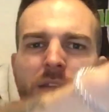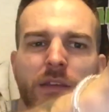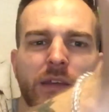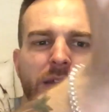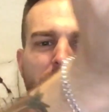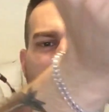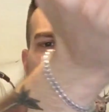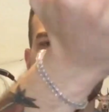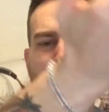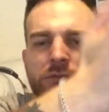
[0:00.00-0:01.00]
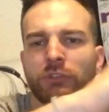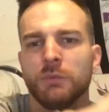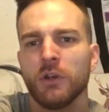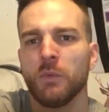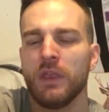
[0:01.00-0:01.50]
There we go. So I'm
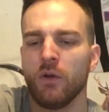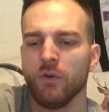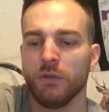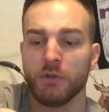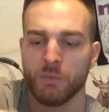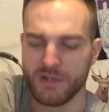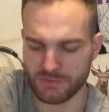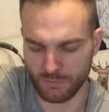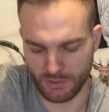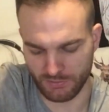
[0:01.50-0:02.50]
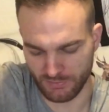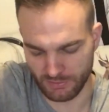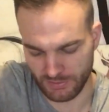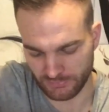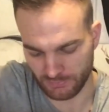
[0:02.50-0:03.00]
not going to wear that all. I'm not going to wear it to work or anything
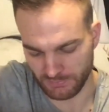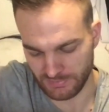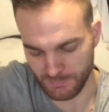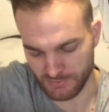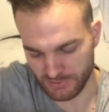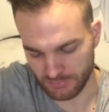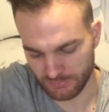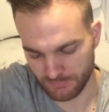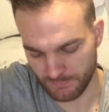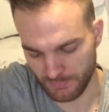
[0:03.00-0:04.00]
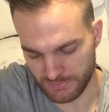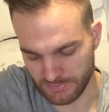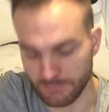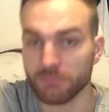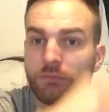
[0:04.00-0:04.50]
like that because I don't want to damage it. But
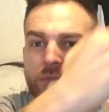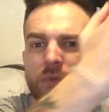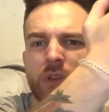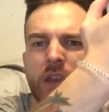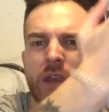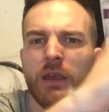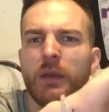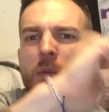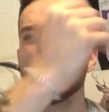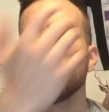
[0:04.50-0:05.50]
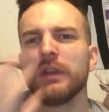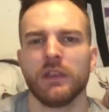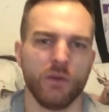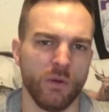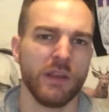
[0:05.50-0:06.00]
pretty cool.